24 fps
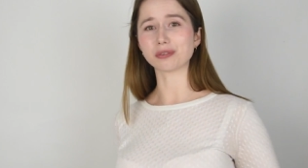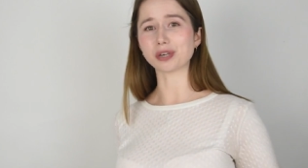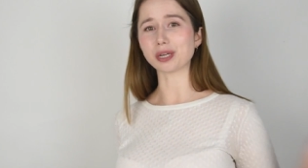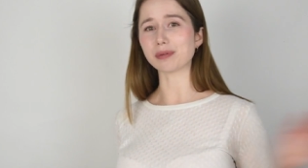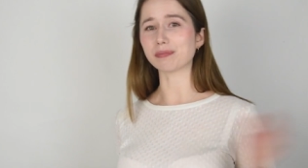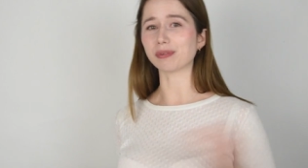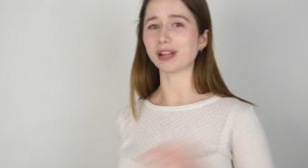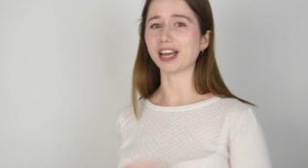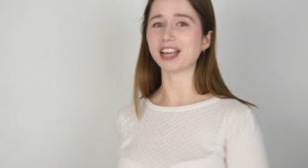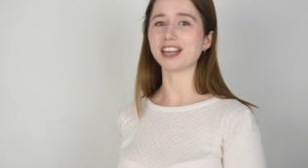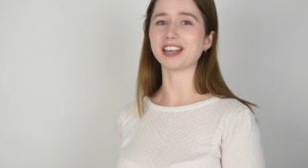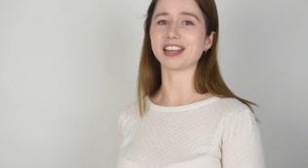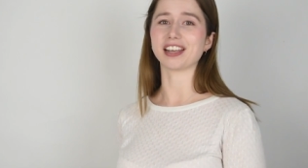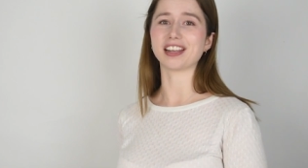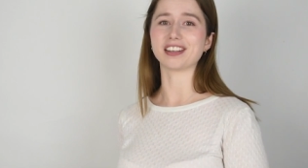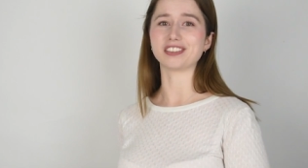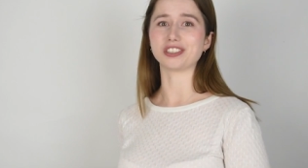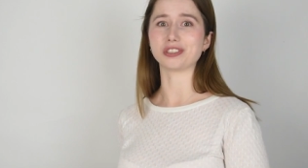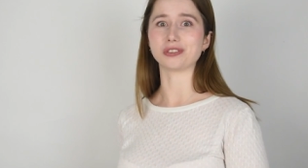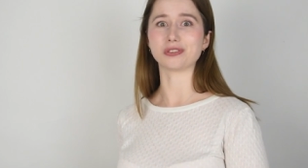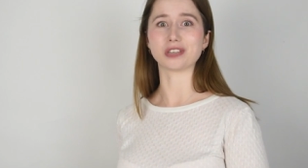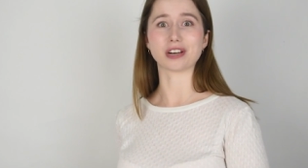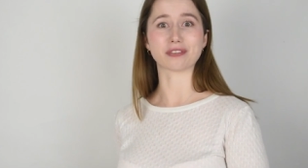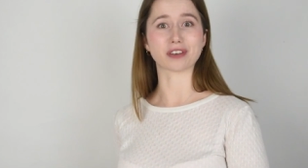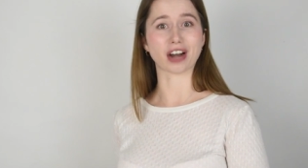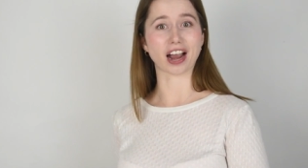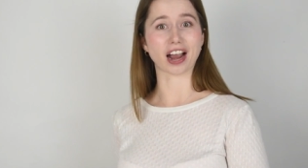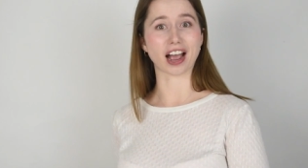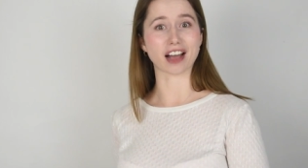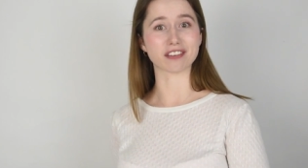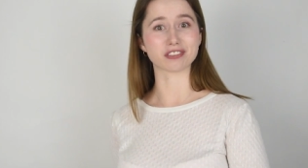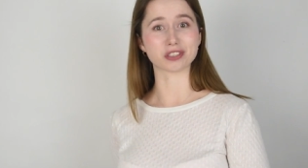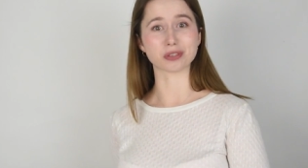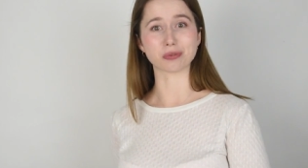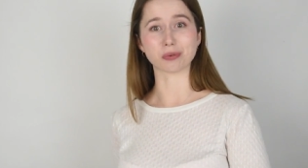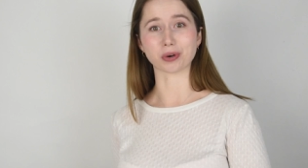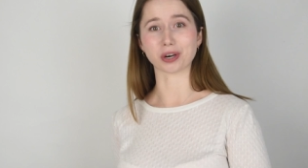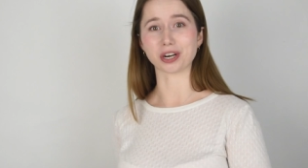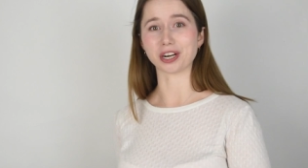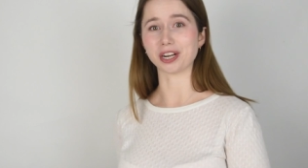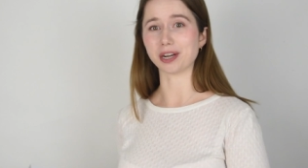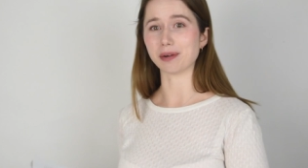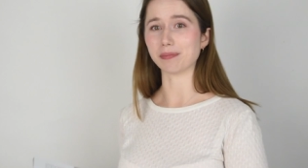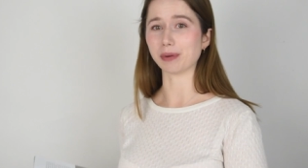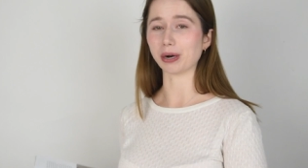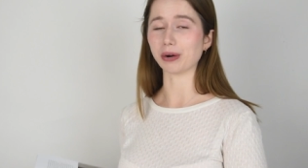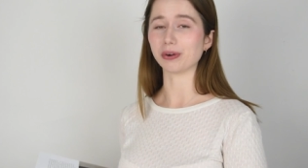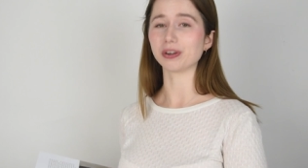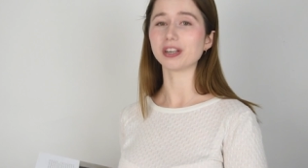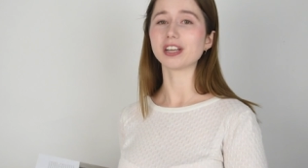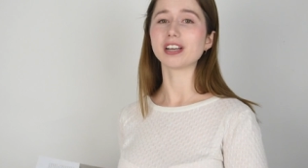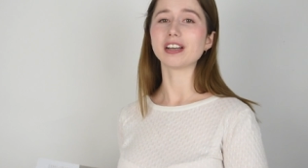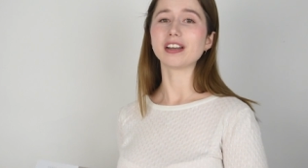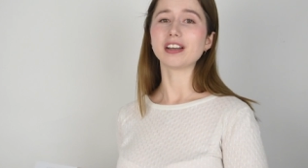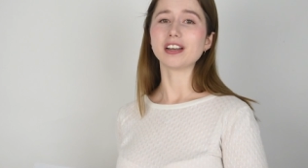reblend and you never have to worry about